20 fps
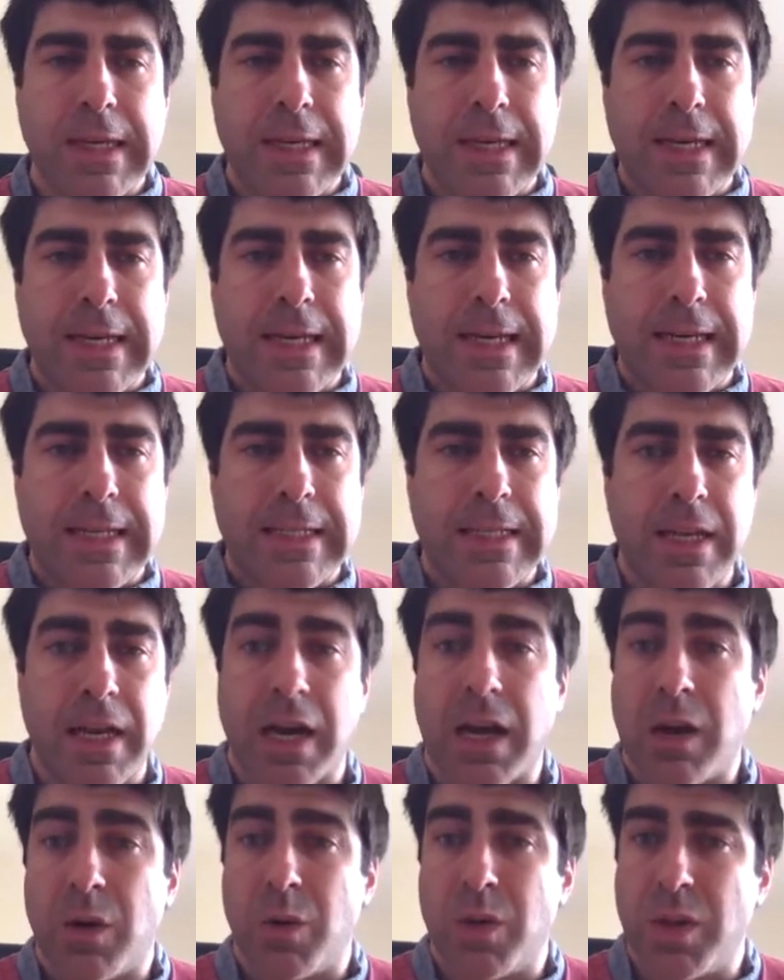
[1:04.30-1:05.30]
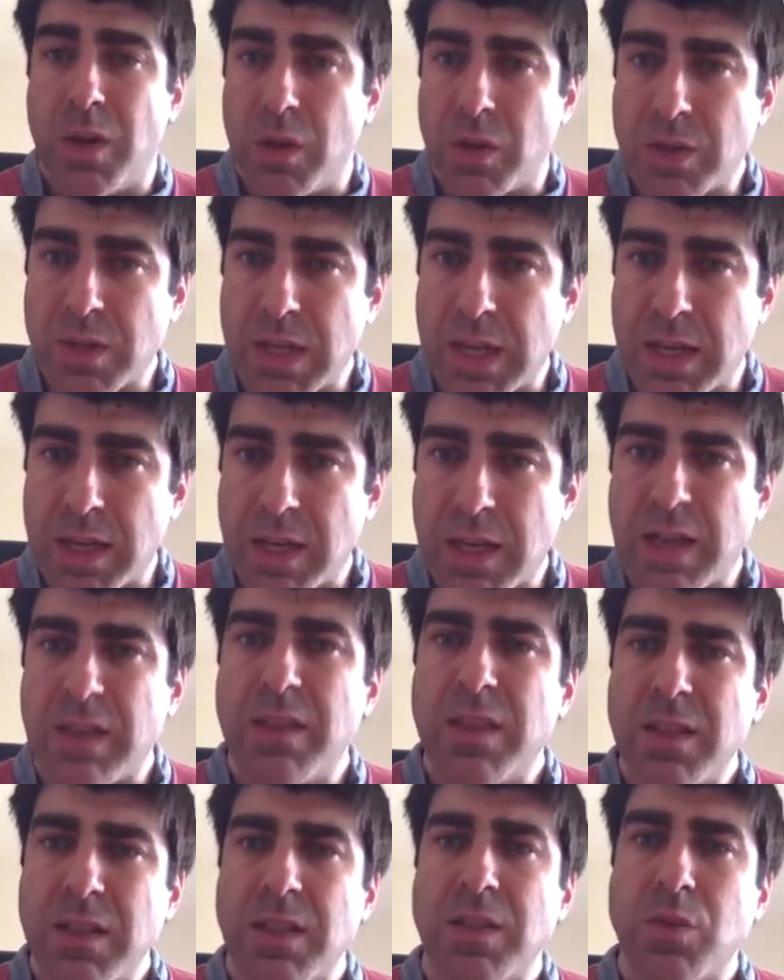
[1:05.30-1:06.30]
and how it looks like. And
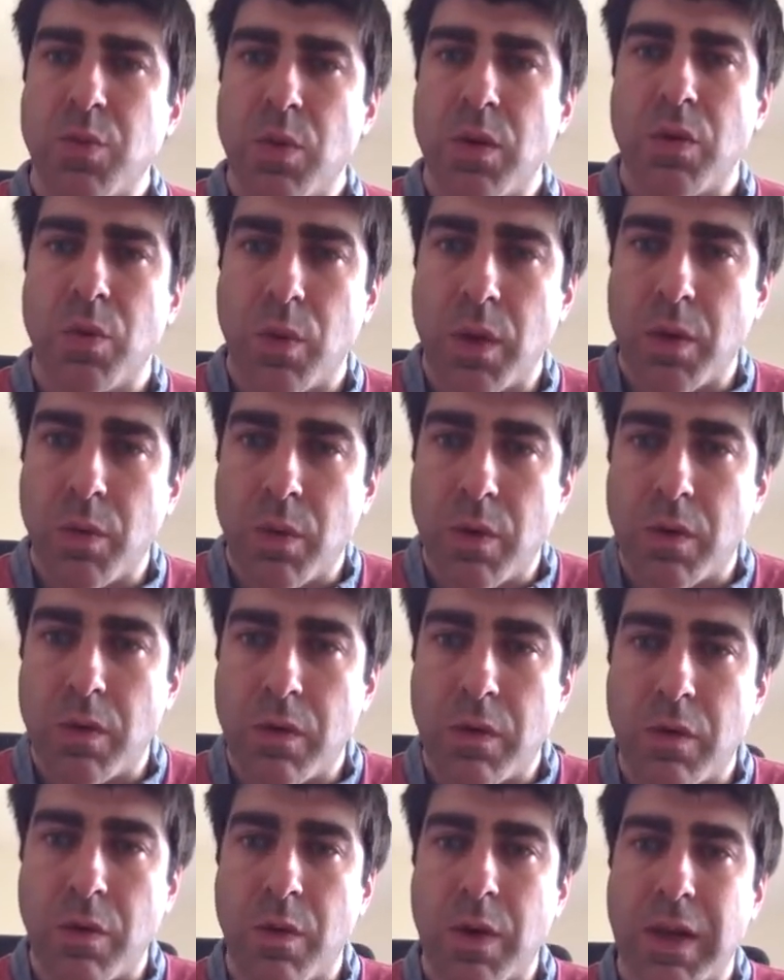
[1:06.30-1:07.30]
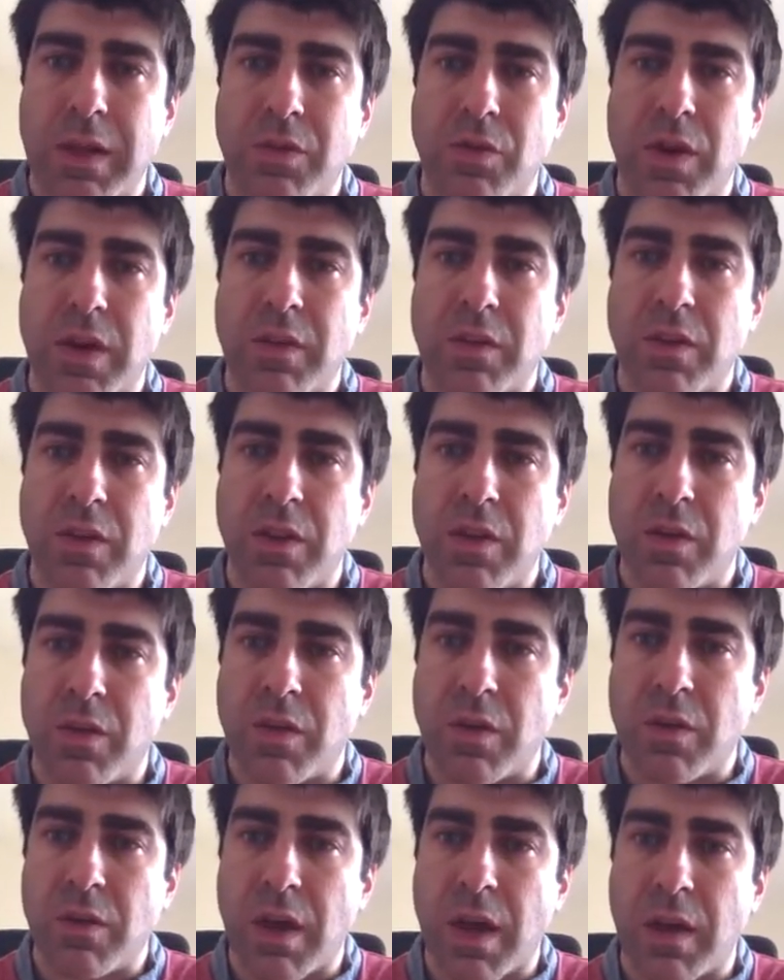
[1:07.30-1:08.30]
this is what we want to address in
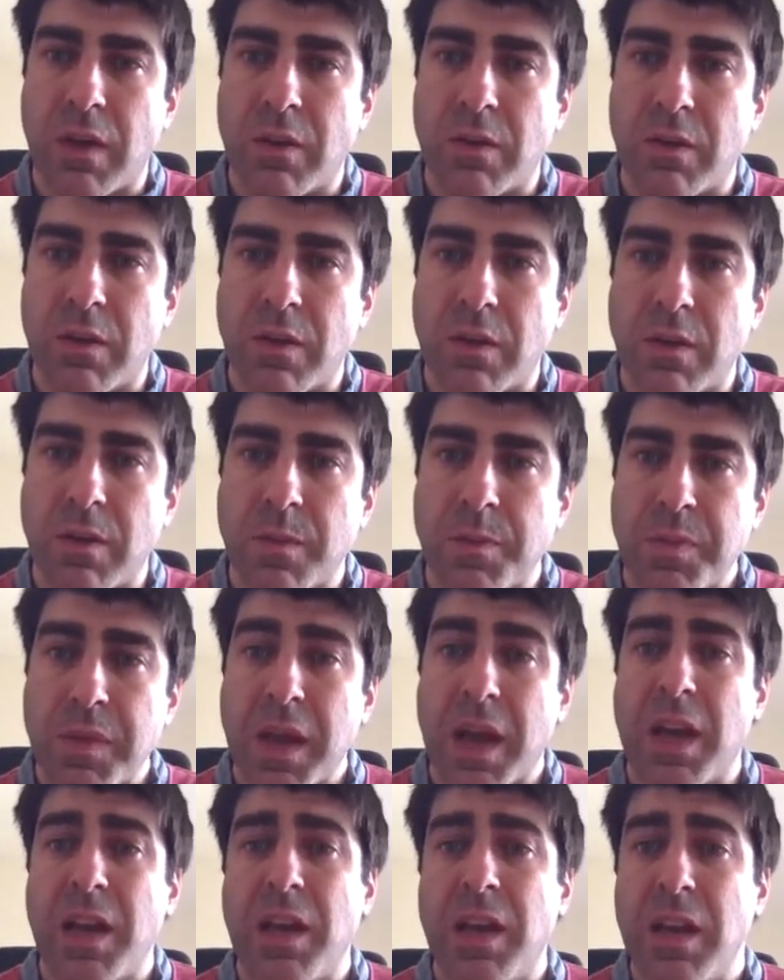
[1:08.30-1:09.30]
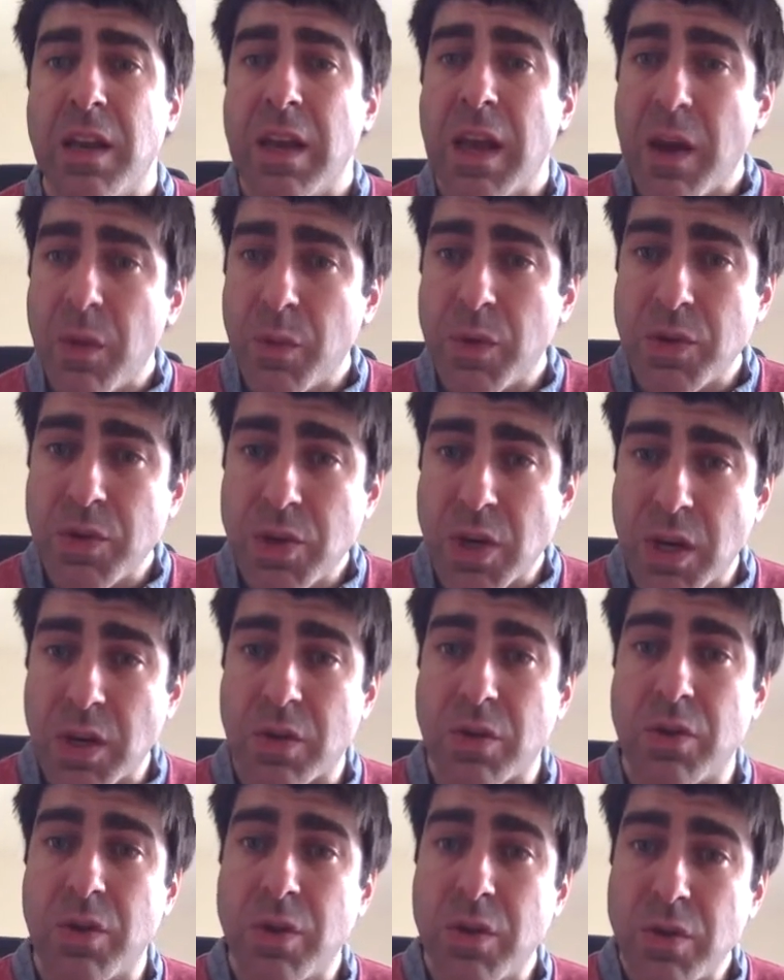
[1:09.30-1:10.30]
neurosciences. And in our
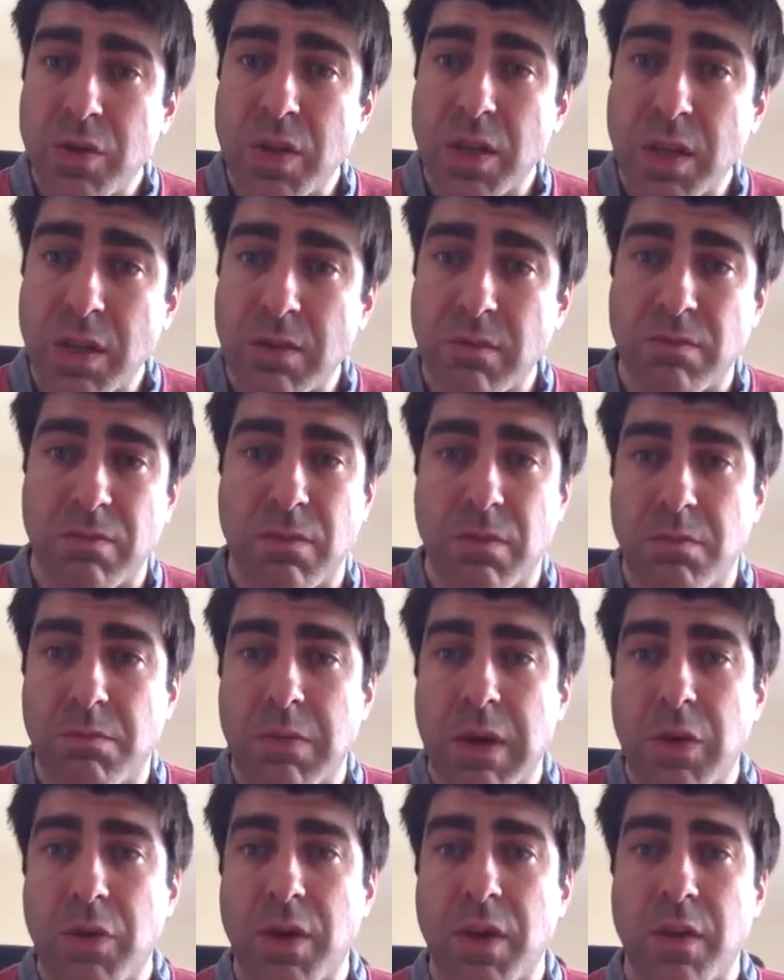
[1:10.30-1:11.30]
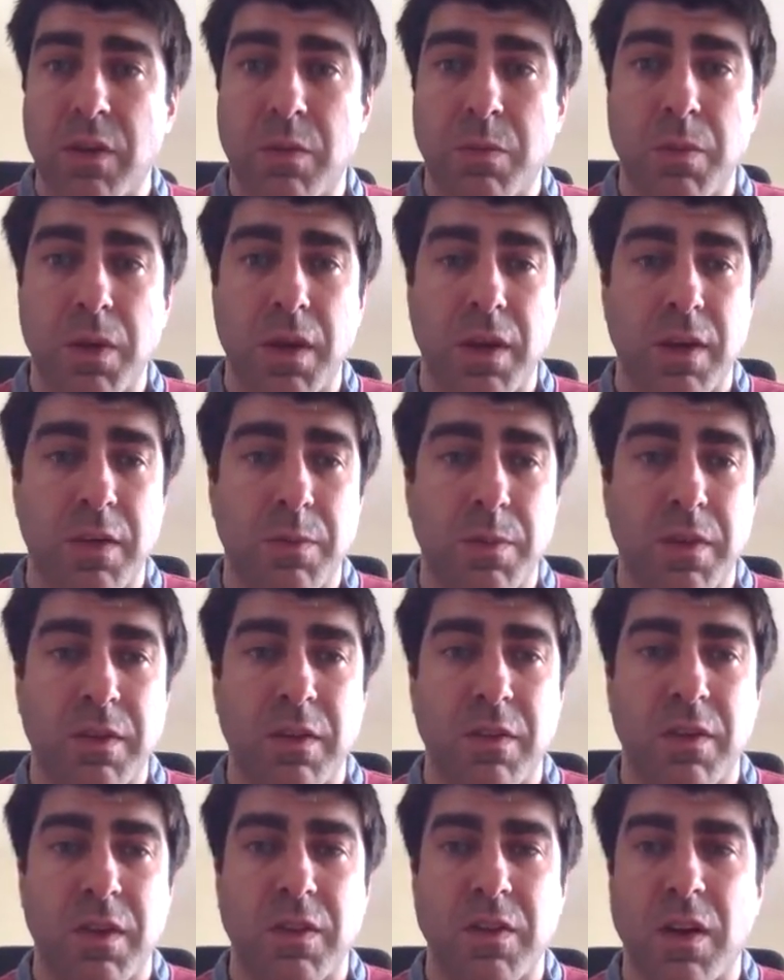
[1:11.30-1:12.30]
jargon, using very
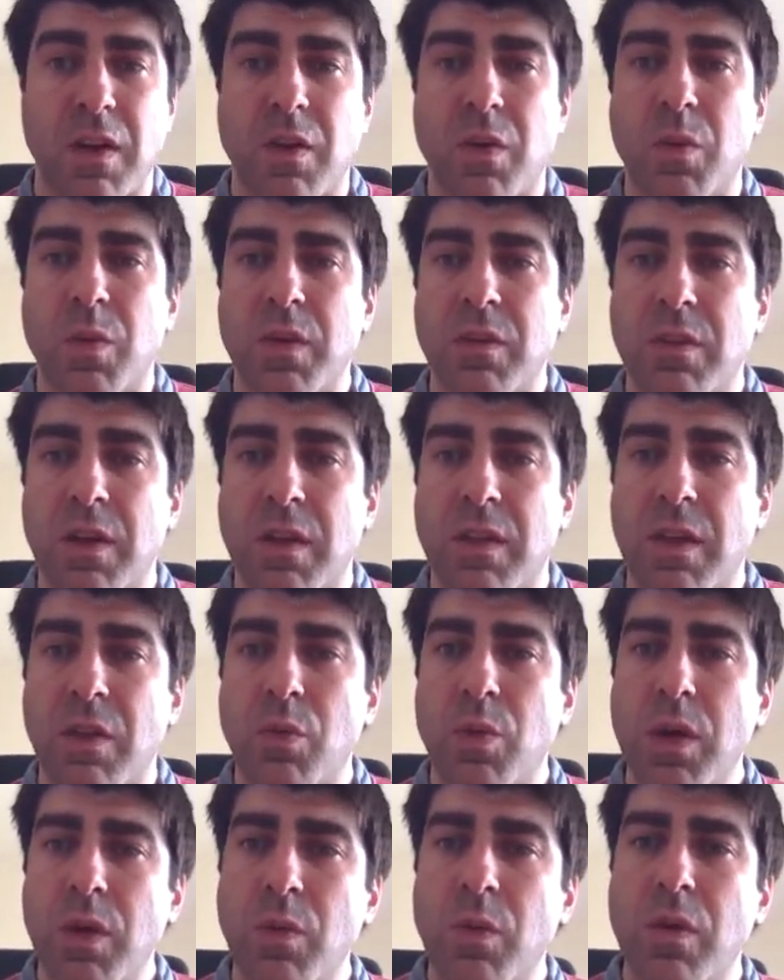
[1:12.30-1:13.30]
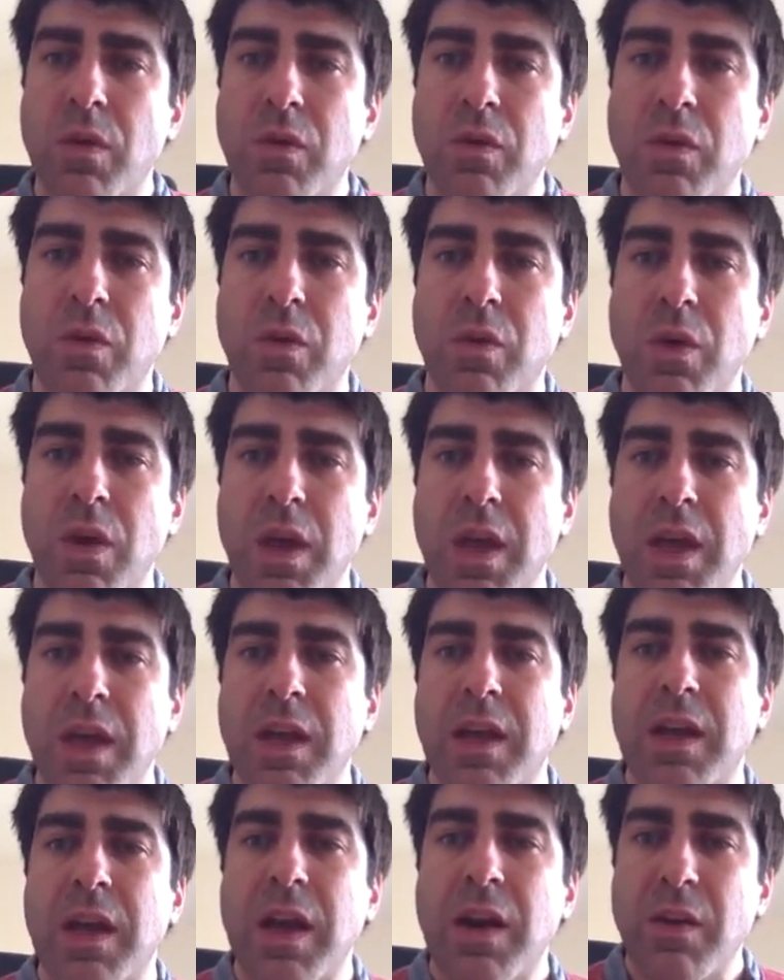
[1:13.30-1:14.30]
specific jargon, we say that we want to
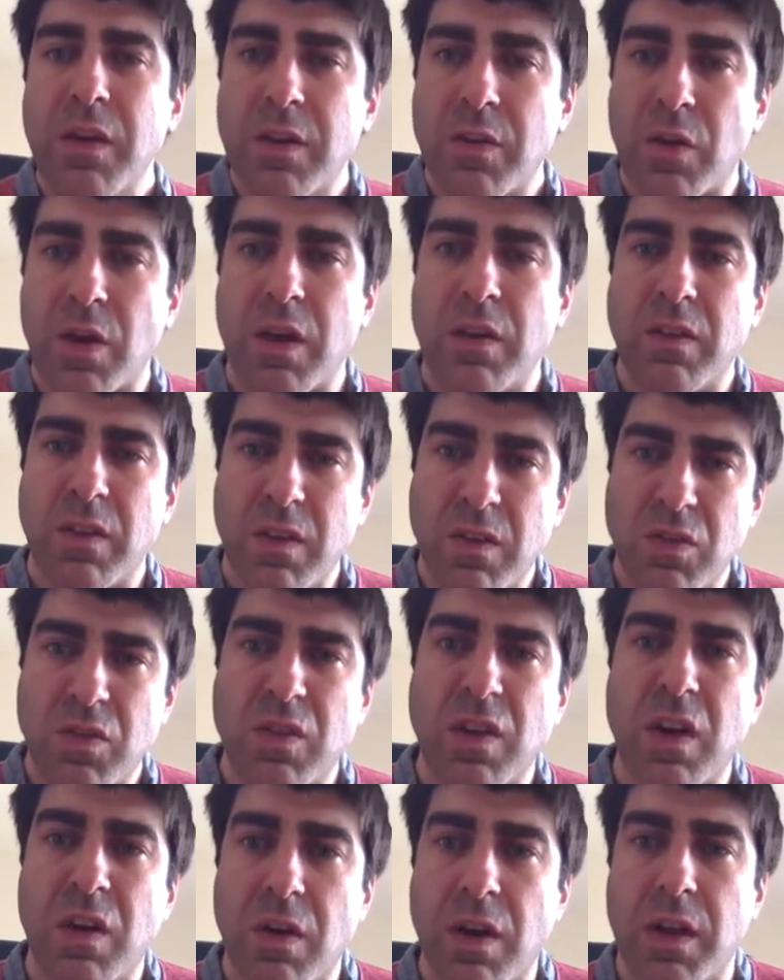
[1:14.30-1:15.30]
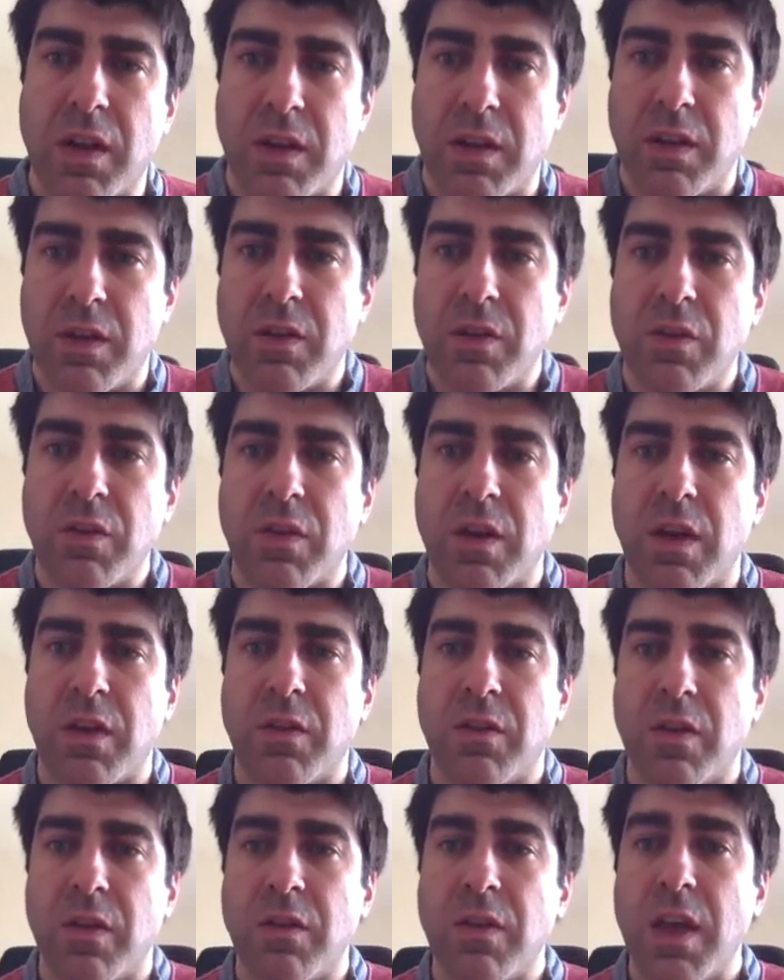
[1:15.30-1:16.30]
characterize in general in
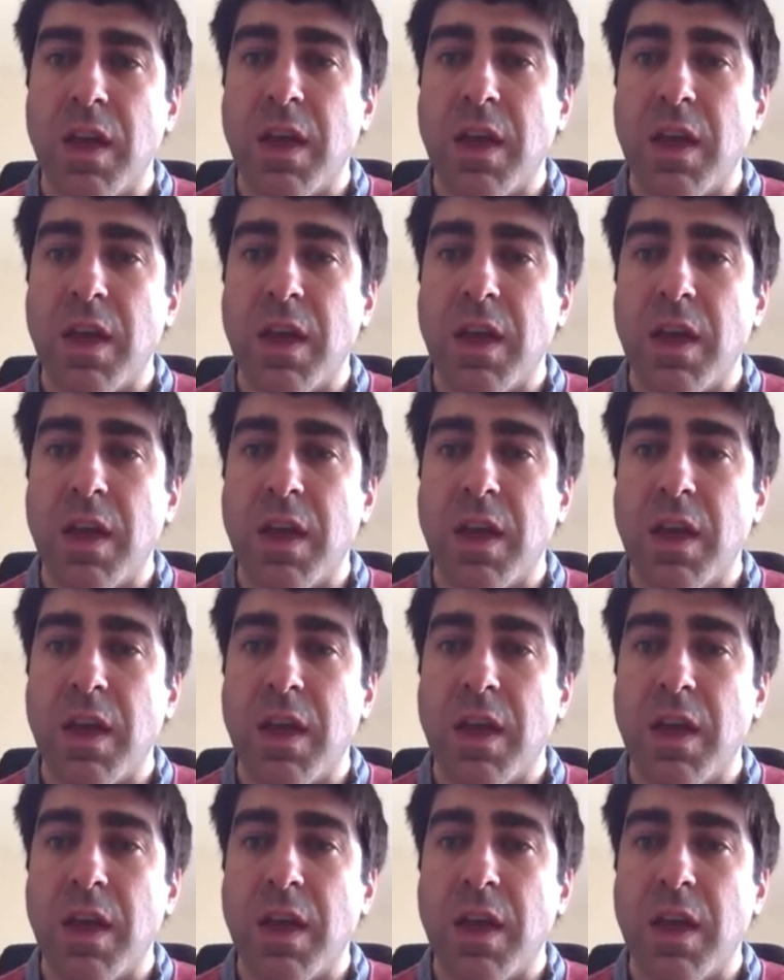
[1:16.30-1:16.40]
neurosciences